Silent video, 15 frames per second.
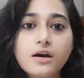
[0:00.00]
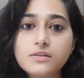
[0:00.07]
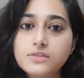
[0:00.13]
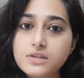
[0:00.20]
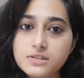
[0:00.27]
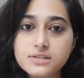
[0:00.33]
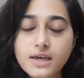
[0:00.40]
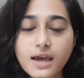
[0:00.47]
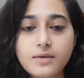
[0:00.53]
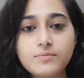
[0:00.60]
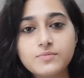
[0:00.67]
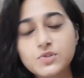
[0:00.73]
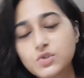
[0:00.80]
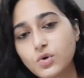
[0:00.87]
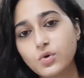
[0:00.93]
this
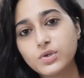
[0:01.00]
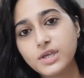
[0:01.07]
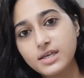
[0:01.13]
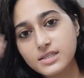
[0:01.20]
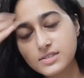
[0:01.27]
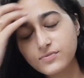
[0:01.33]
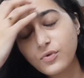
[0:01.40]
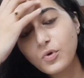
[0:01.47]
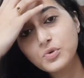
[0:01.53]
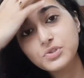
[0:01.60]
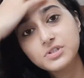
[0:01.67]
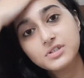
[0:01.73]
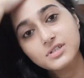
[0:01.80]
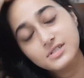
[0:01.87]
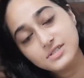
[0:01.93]
time so yes
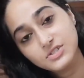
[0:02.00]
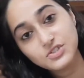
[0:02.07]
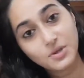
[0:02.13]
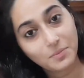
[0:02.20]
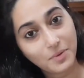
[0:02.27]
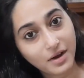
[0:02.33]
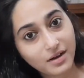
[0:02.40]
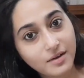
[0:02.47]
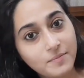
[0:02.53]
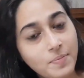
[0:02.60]
both is Chhapaak.